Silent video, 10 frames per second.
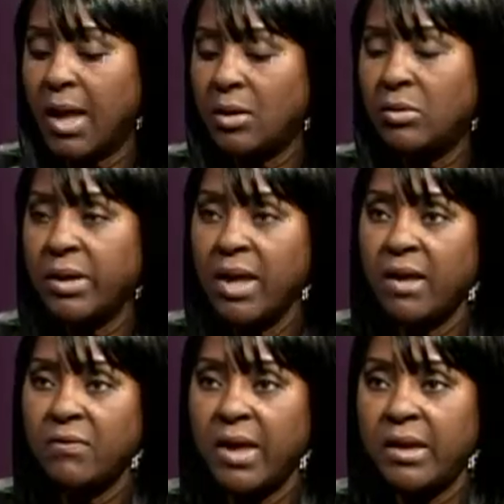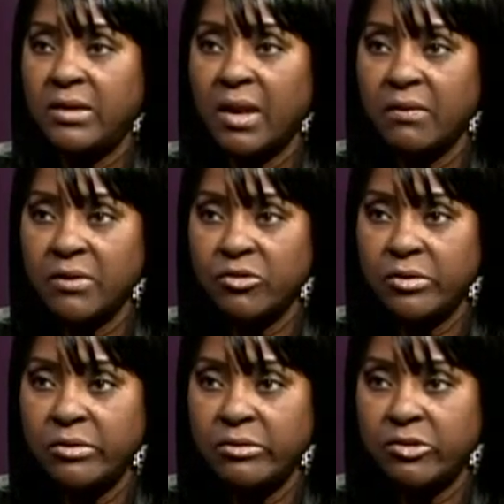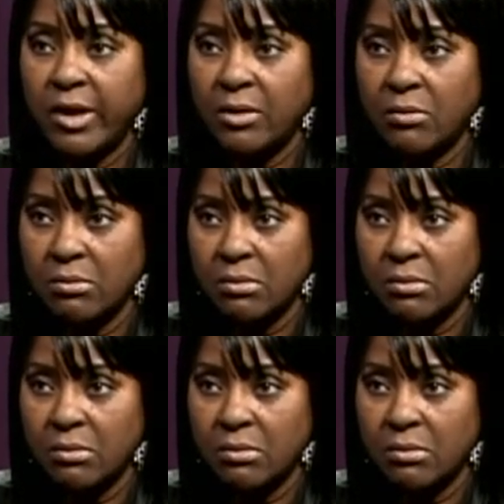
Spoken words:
only have a television channel,